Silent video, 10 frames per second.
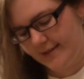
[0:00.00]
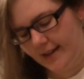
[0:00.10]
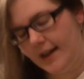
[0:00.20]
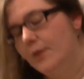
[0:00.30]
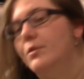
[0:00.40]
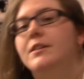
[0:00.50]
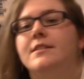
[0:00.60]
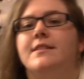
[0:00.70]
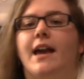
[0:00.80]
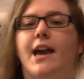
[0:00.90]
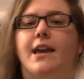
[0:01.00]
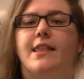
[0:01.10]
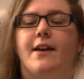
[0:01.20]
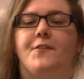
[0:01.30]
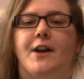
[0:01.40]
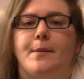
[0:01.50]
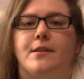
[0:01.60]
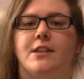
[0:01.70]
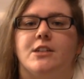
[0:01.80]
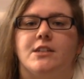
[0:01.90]
And I will say that
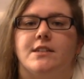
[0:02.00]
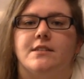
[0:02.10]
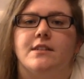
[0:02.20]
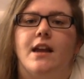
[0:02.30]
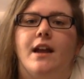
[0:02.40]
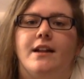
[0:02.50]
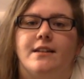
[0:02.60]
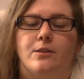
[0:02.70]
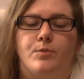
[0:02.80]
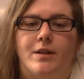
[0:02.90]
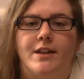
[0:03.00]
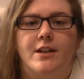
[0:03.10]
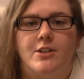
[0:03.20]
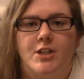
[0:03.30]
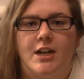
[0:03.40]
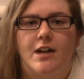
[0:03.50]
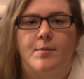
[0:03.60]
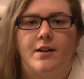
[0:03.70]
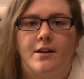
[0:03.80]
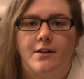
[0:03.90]
Fiberlicious did a really good
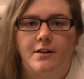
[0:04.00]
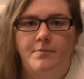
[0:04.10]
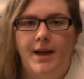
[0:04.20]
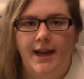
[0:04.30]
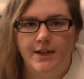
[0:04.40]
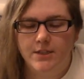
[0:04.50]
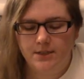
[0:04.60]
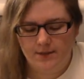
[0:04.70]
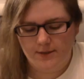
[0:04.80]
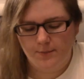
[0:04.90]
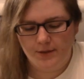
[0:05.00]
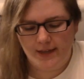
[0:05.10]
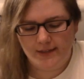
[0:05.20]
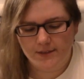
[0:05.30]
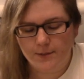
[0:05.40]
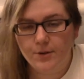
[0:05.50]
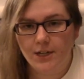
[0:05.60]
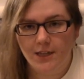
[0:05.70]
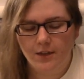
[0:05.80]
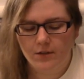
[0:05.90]
job of packaging the supplies. They're pretty
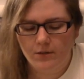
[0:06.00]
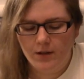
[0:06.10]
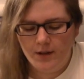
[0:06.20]
cute.